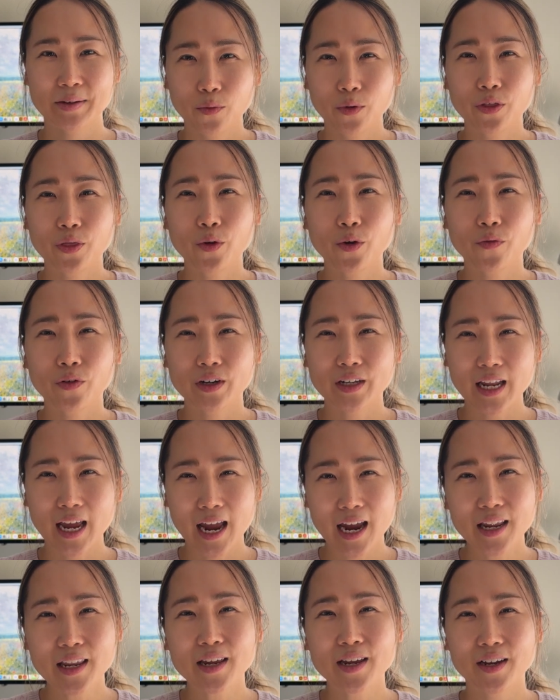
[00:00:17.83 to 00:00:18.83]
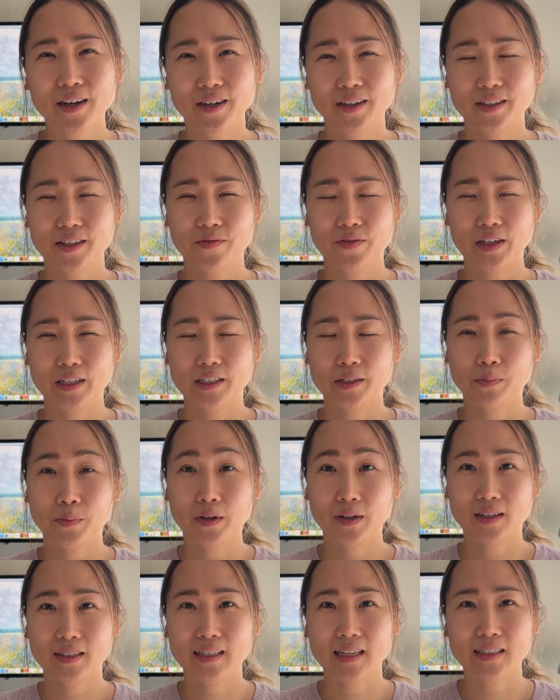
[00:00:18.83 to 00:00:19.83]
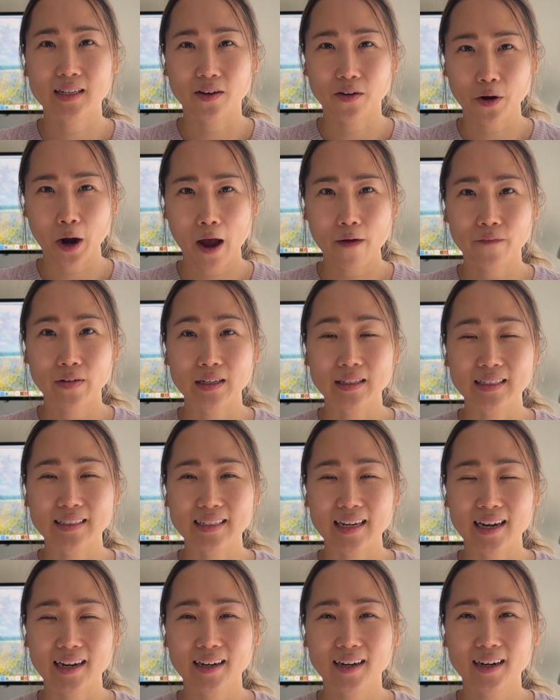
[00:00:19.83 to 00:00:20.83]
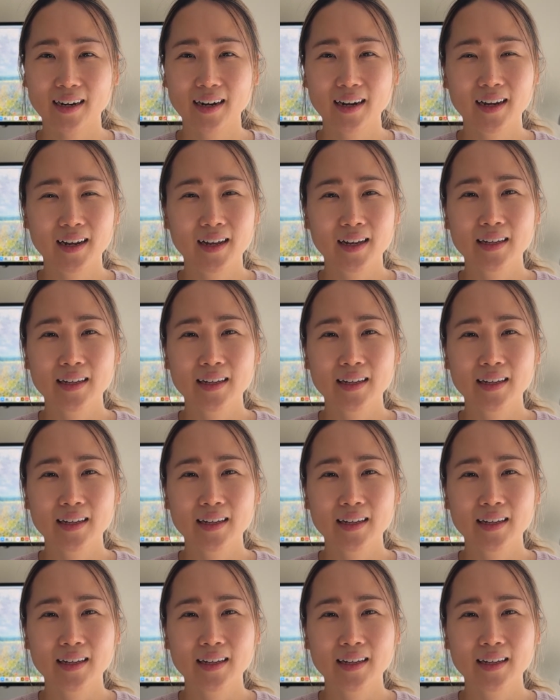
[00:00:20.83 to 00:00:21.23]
With over 10 years of experience as a graphic designer,